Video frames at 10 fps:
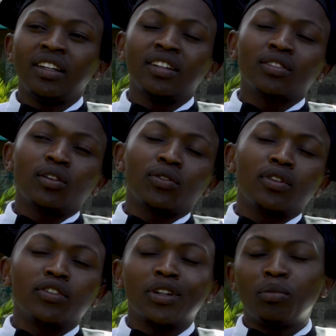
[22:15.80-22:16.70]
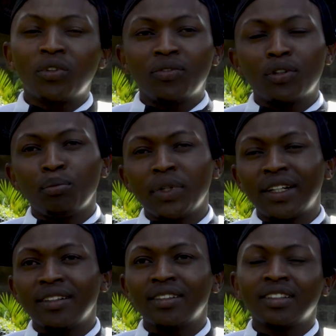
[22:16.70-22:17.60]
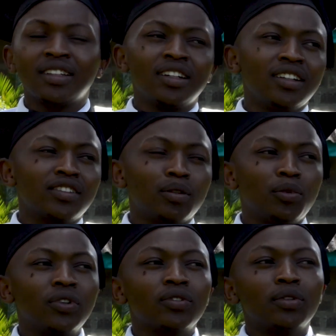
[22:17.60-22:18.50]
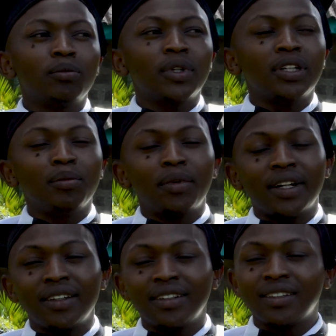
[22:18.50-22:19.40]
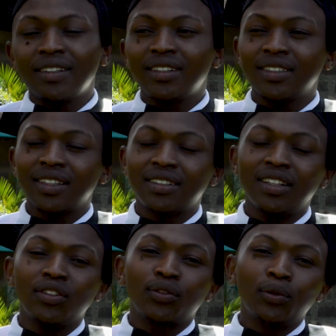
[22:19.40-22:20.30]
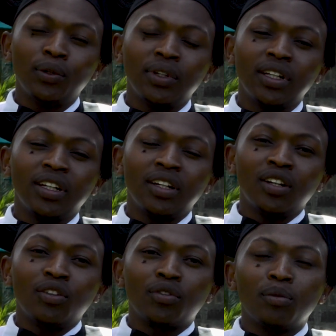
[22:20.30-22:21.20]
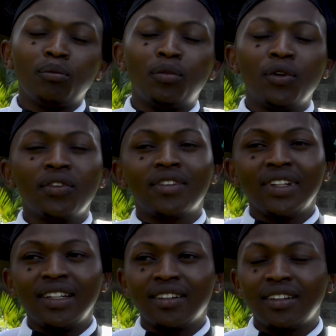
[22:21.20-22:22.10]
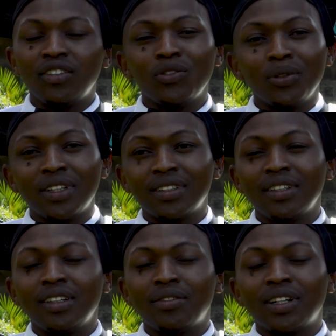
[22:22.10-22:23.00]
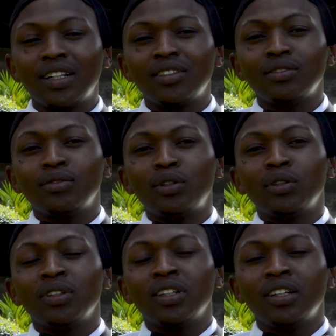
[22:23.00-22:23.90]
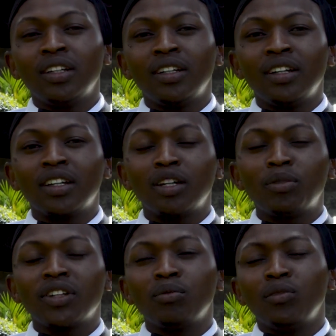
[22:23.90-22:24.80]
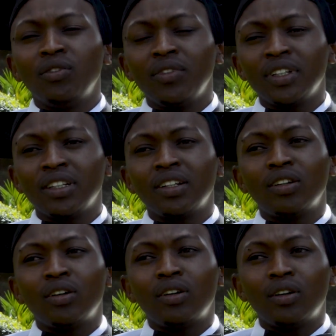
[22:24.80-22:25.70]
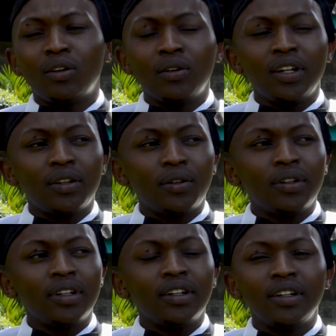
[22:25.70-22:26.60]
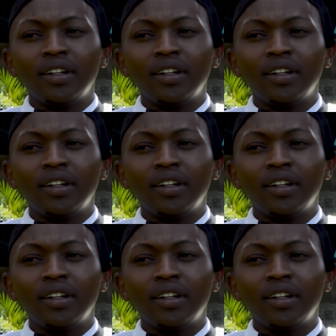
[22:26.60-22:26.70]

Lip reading: Yes, also the support from parents, the support from my brothers and sisters here in school, from both seniors and juniors in the Faculty of Law, kept us moving on and on